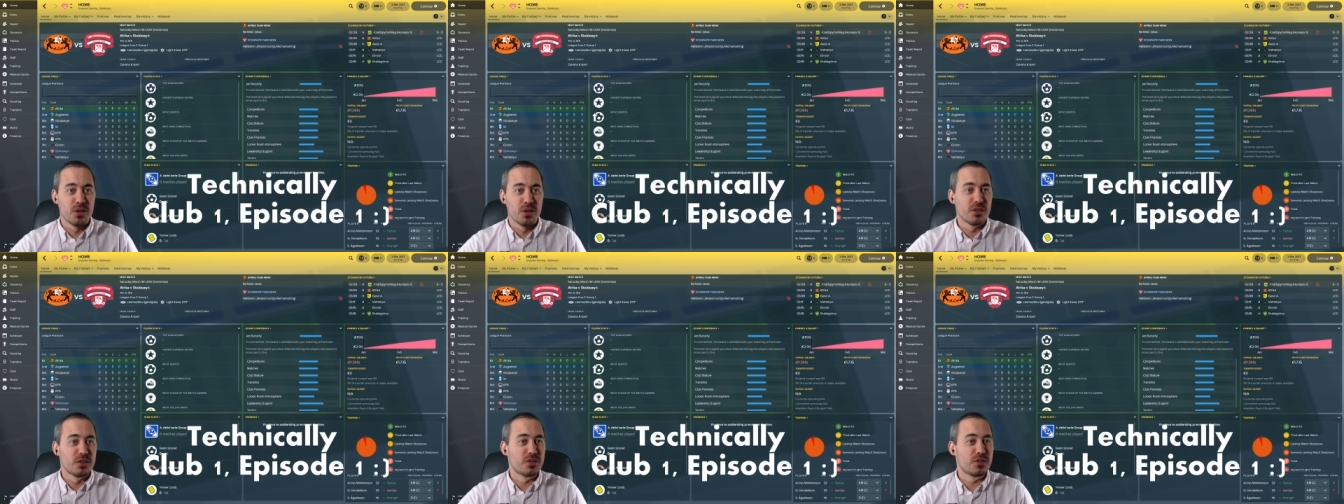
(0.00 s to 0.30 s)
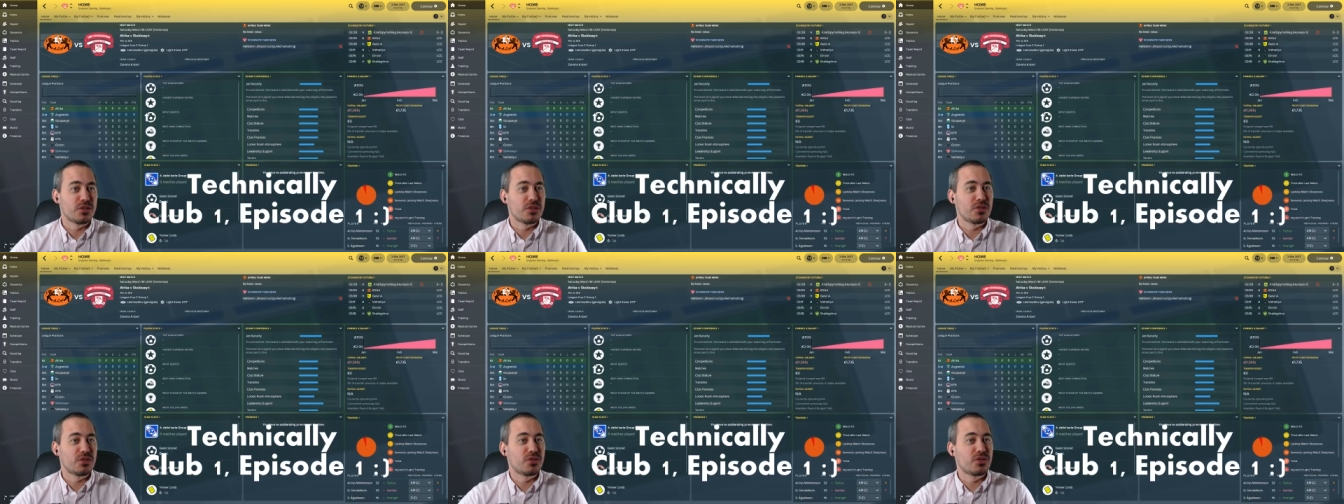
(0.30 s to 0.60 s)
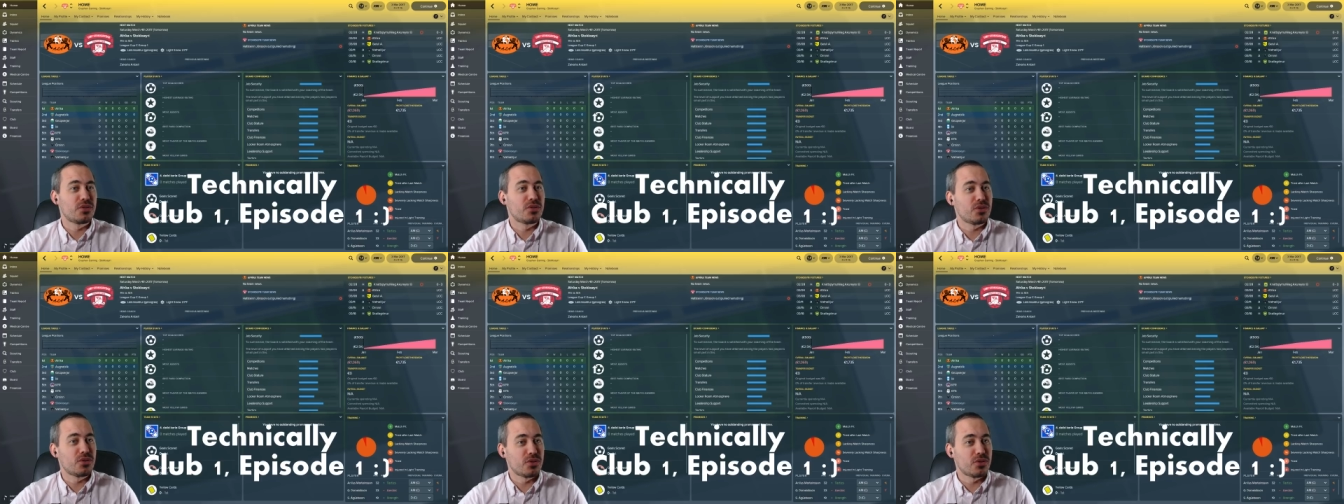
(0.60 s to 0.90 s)

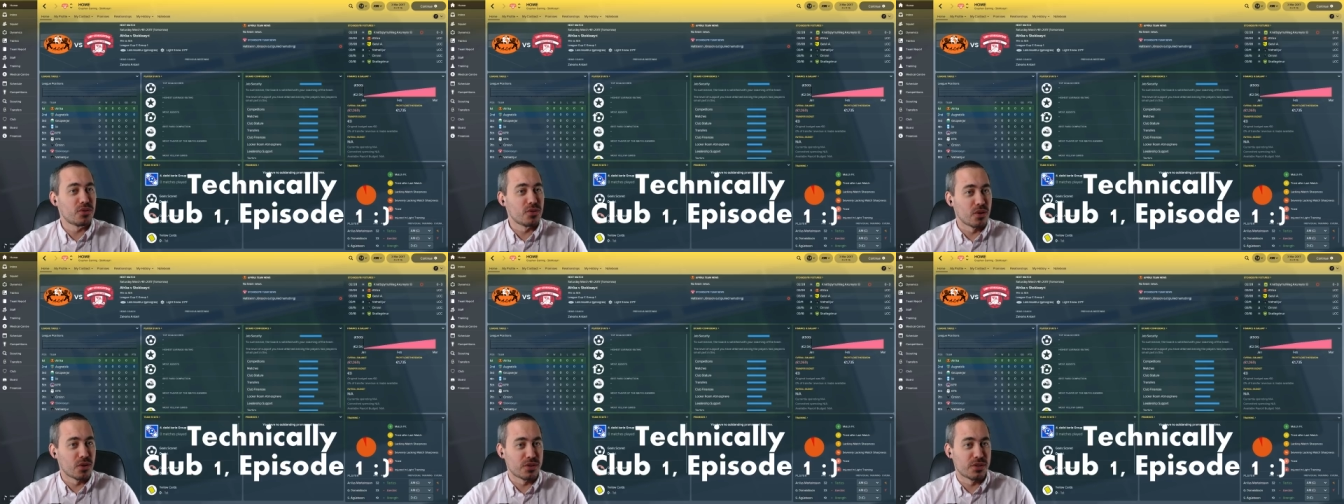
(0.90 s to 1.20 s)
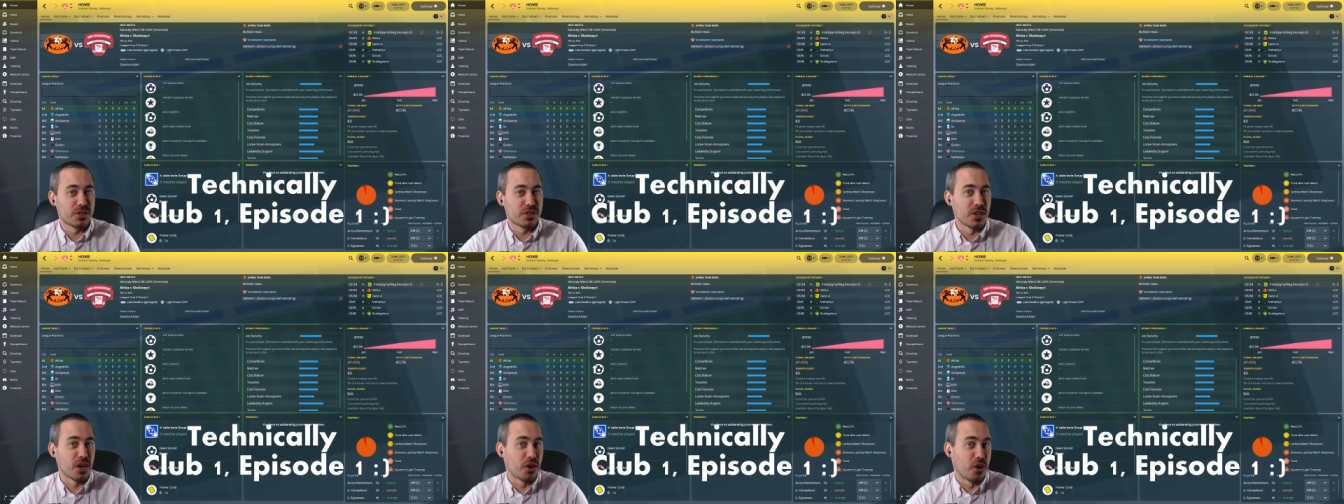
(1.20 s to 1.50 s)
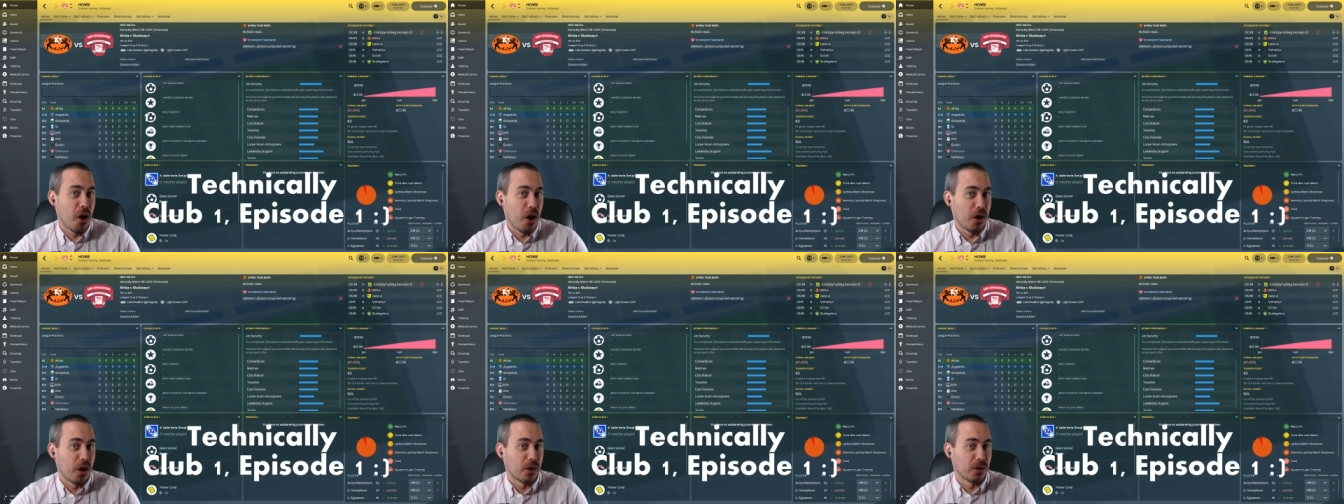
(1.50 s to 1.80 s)

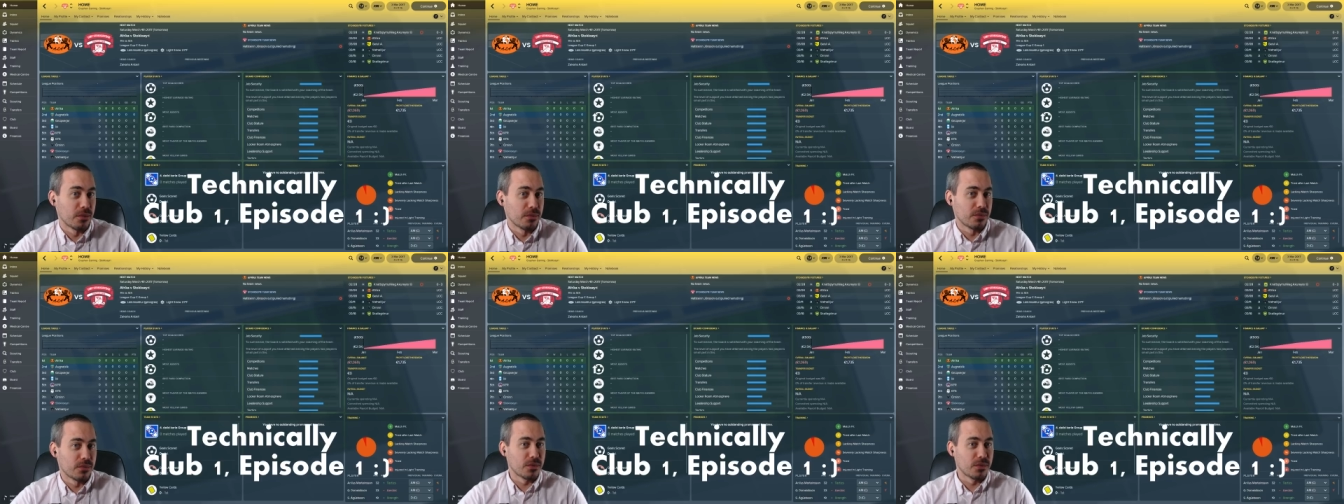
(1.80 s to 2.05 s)
Stokkseyrar.